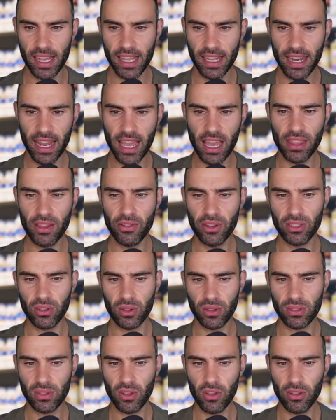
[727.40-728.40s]
Now, there is
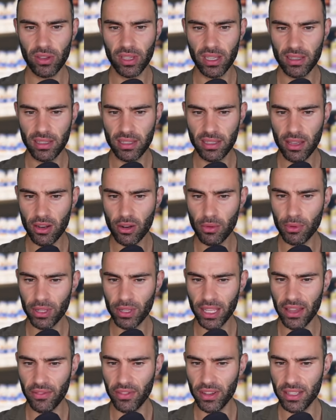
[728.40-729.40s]
also
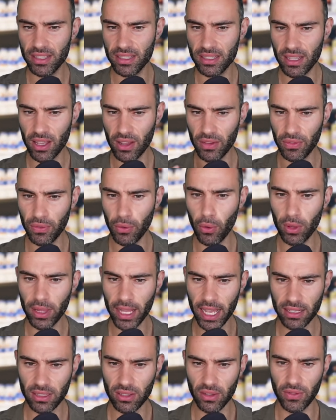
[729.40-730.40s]
considerable evidence for
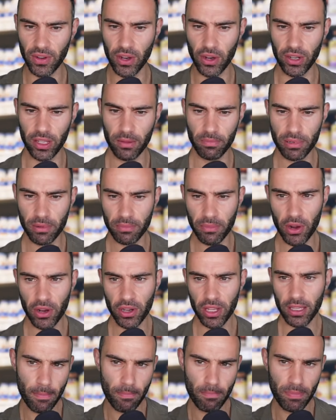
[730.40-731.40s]
lactoferrin in
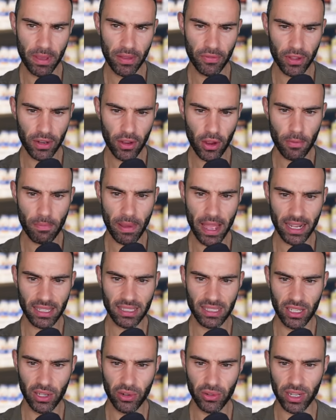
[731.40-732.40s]
promoting
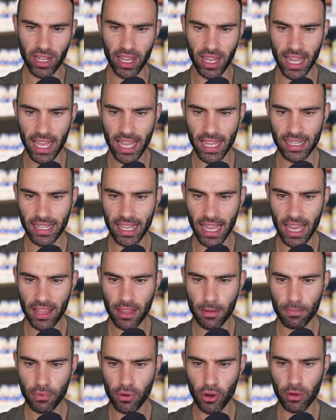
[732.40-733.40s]
bifidobacteria and
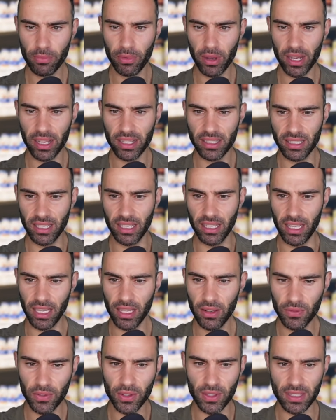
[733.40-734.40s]
other probiotics in
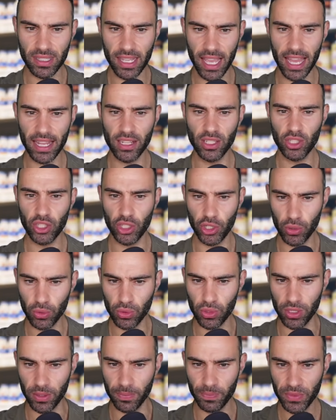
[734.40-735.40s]
infants and
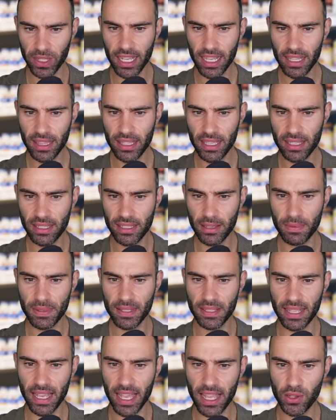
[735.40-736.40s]
children. This
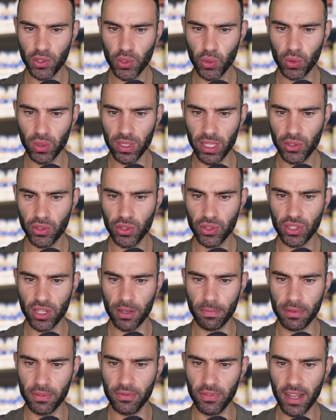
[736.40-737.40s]
substantial
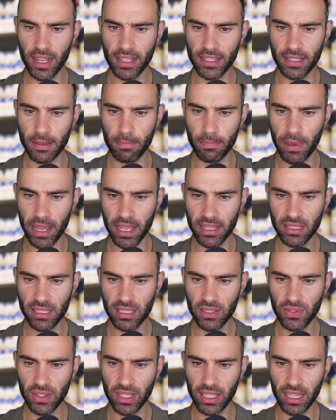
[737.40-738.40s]
literature provides the
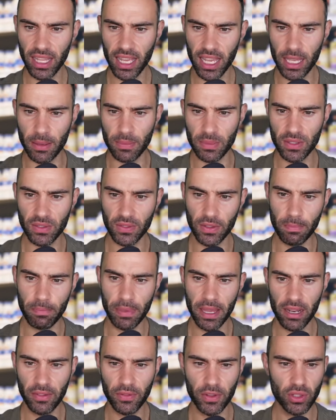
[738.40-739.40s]
basis for claims for
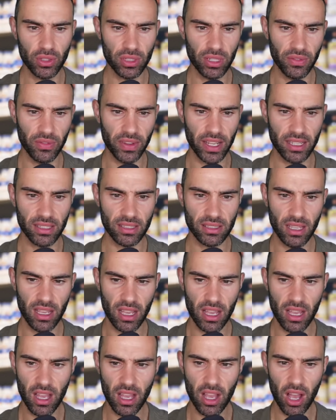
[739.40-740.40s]
beneficial effects
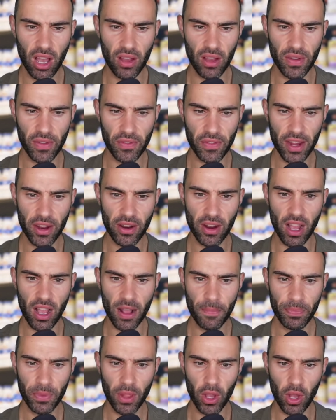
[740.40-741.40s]
of
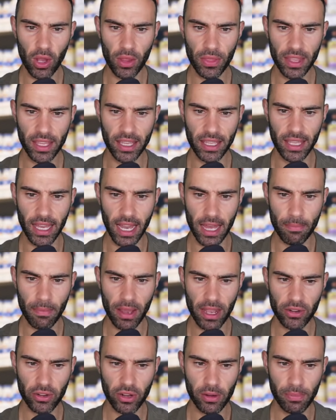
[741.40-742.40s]
Effera on the gut
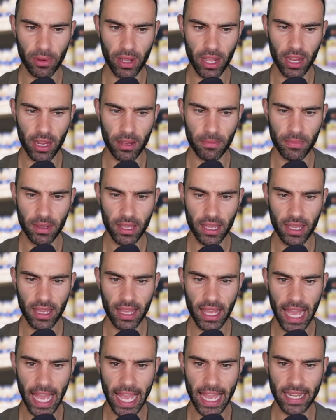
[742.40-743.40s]
microbiome
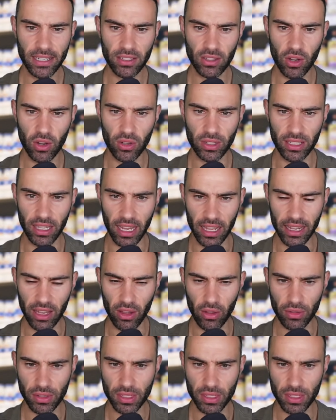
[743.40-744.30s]
and on gut health